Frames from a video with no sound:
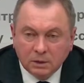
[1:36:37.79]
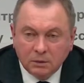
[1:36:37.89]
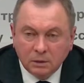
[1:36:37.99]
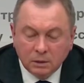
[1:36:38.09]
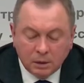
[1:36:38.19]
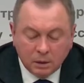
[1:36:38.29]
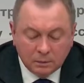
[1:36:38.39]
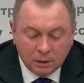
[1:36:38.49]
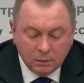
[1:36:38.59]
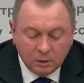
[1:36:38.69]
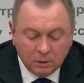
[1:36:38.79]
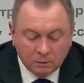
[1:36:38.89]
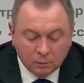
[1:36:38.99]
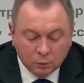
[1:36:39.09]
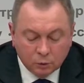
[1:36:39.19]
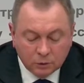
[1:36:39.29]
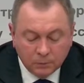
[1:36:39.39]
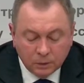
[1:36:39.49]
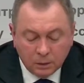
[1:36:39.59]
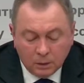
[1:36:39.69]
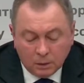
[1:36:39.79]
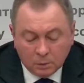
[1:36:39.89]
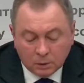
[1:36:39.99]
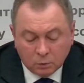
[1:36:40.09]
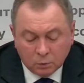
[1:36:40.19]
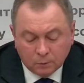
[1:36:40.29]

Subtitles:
have the answer to the questions we posed